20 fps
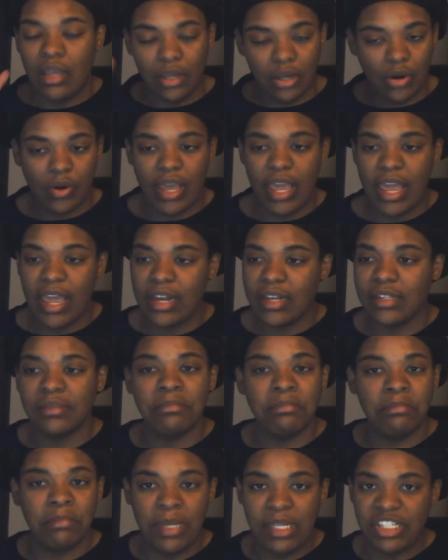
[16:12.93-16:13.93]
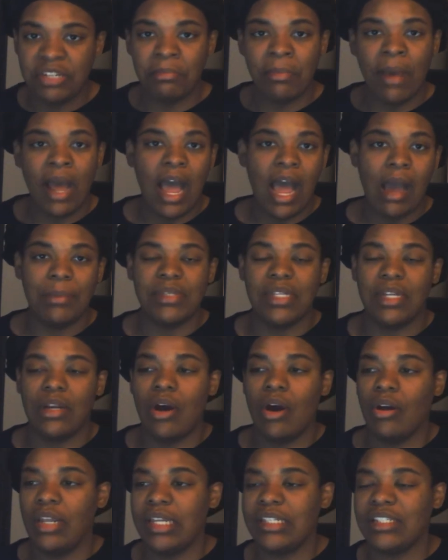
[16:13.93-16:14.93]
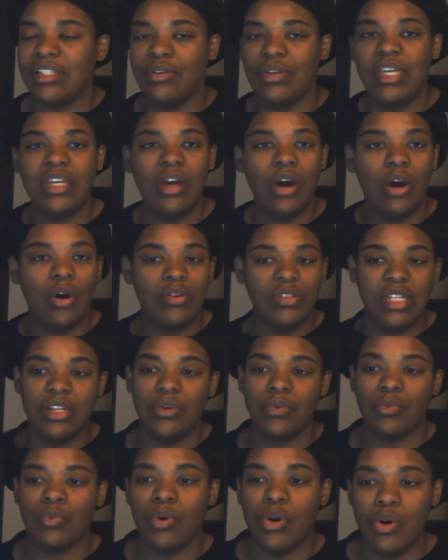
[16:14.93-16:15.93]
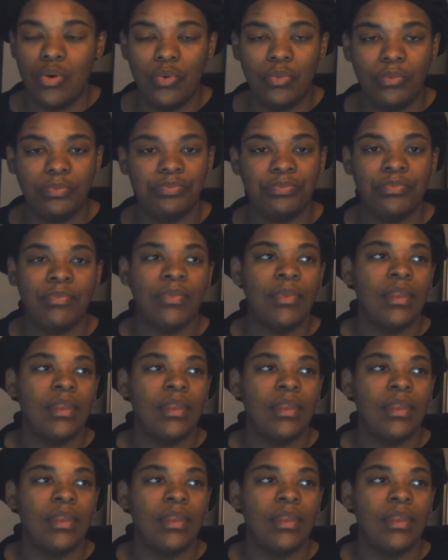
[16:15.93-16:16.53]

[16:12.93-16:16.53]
Go ahead and meet your moms and all that. So he goes in the room,